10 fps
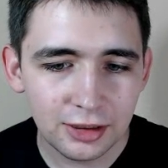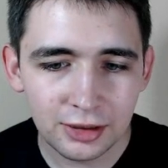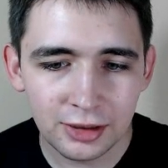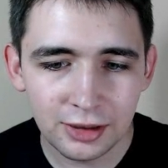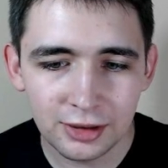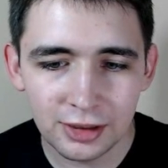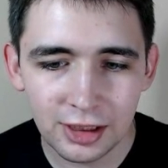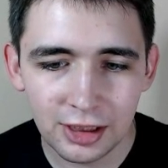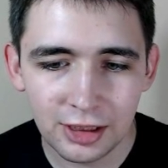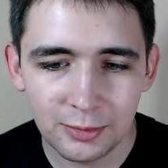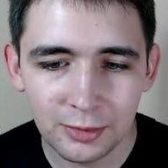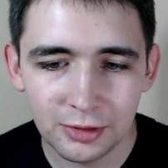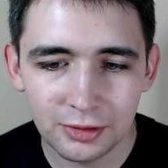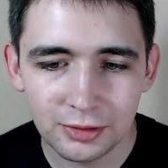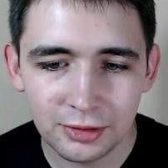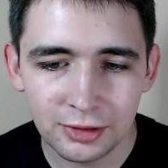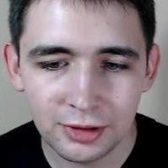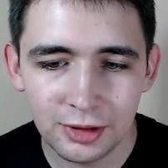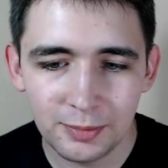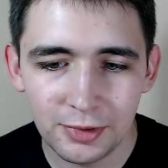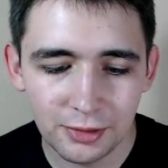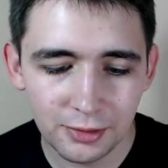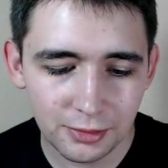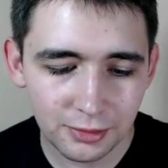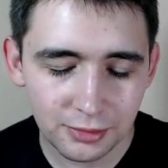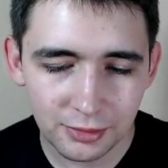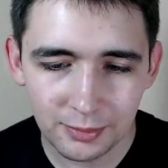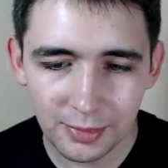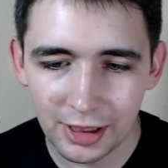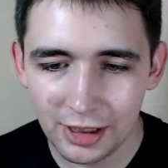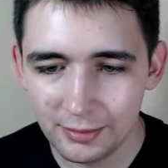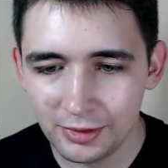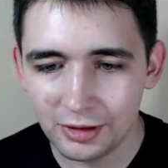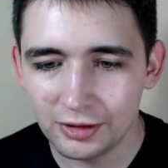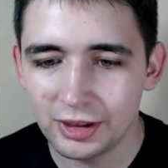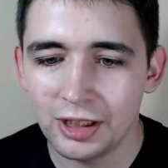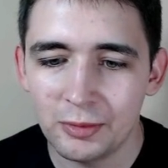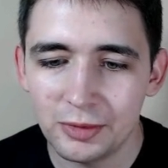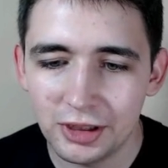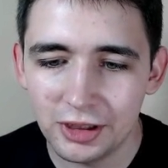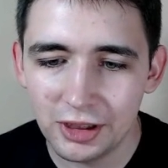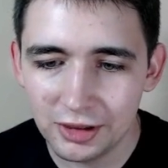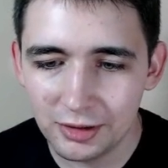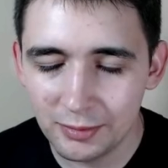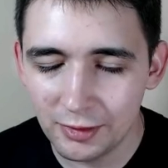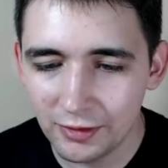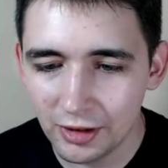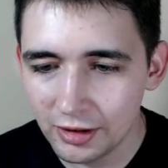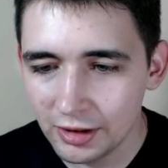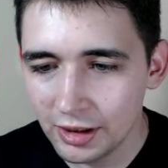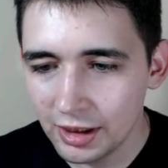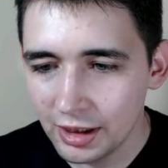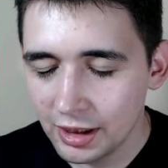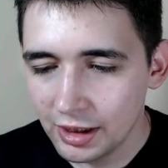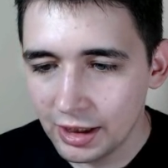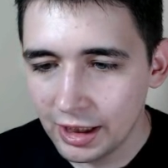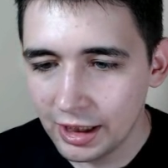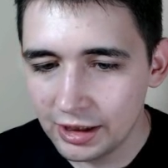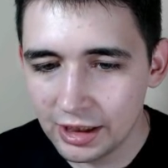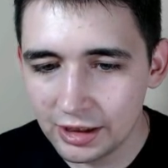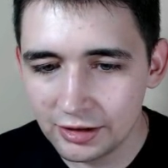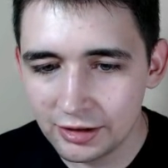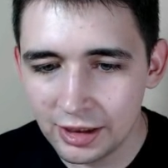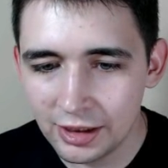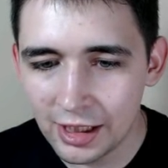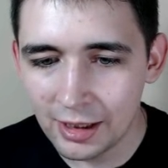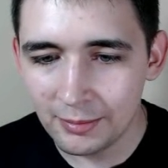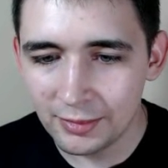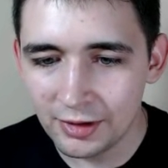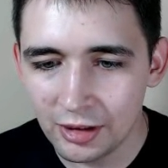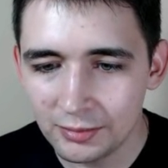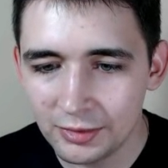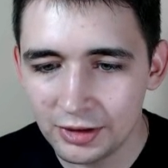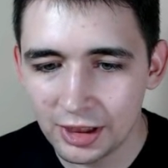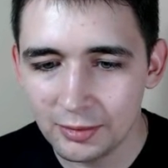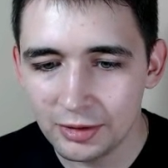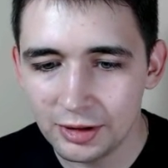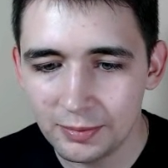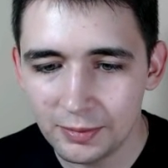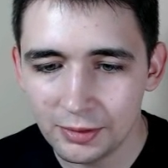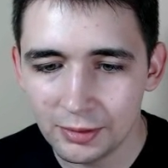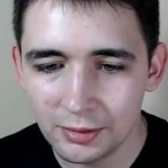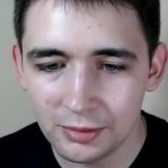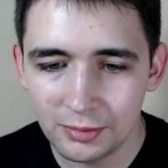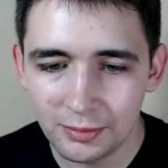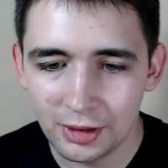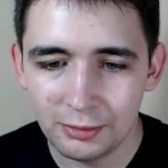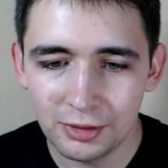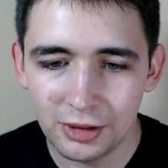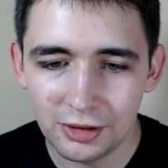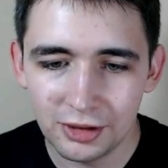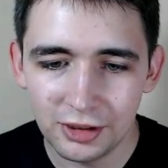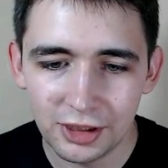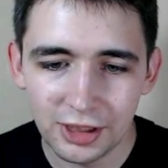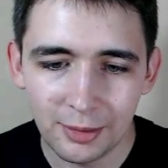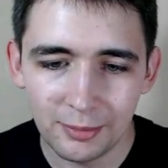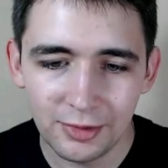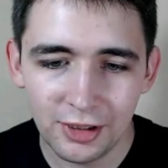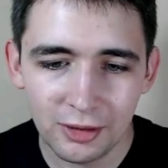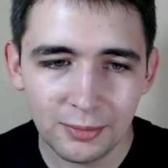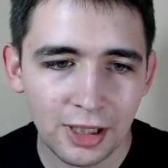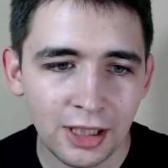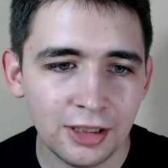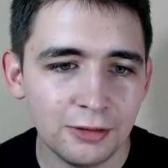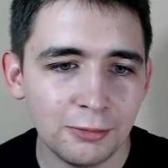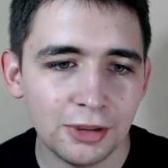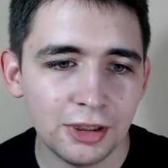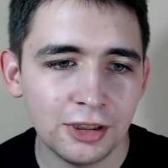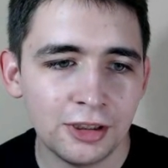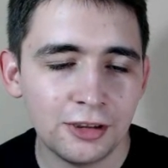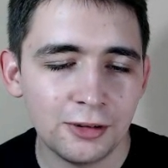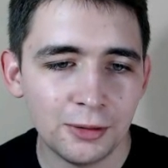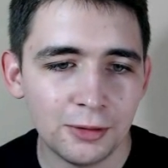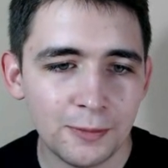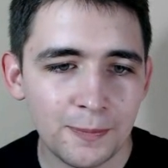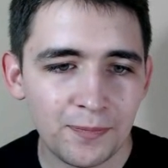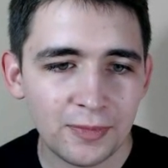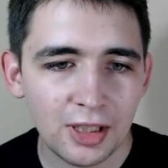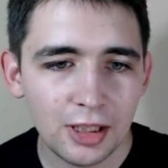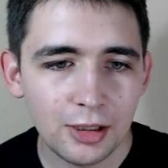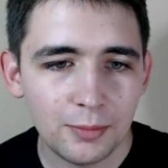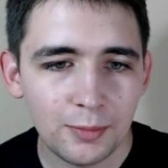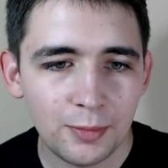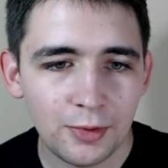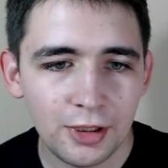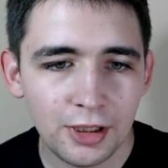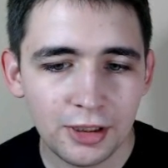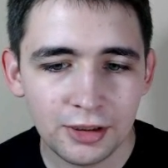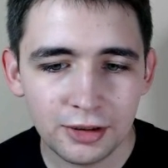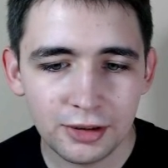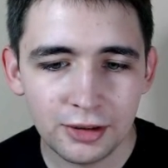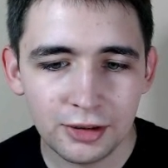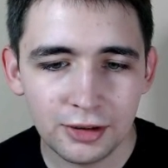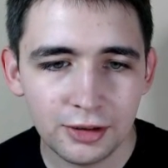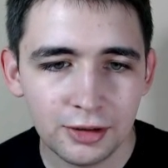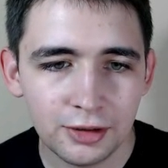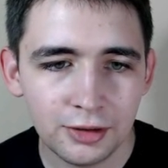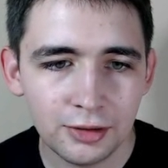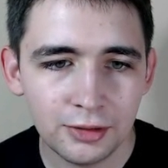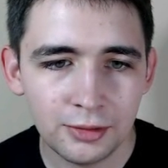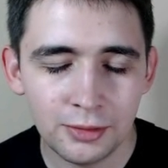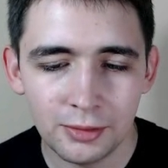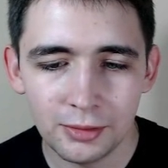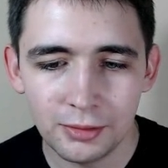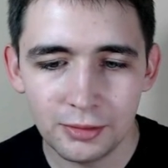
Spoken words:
disable GPU param, because I omitted it before. Headless dump DOM disable GPU, but we don't need the dump DOM, and we need to print to